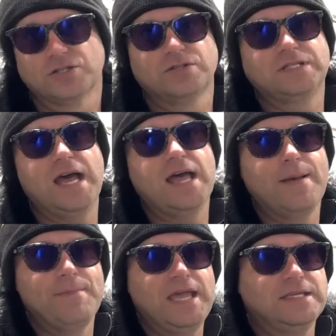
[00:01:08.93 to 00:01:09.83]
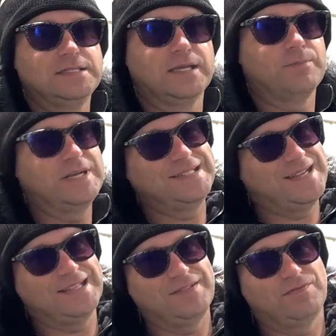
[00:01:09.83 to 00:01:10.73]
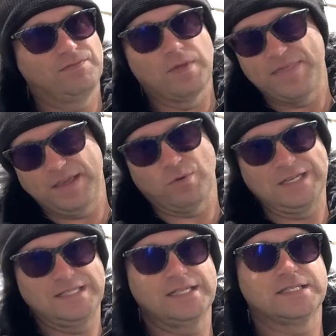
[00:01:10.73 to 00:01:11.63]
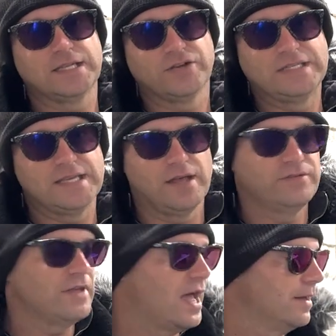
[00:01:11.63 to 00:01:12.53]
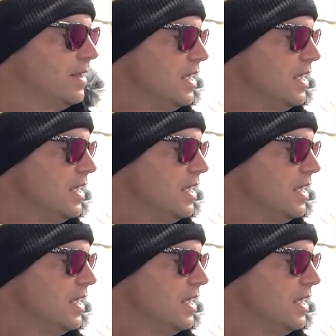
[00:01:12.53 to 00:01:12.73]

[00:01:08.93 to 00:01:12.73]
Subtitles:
So it's not amazing, but it's not, I think we're at 6 degrees outside.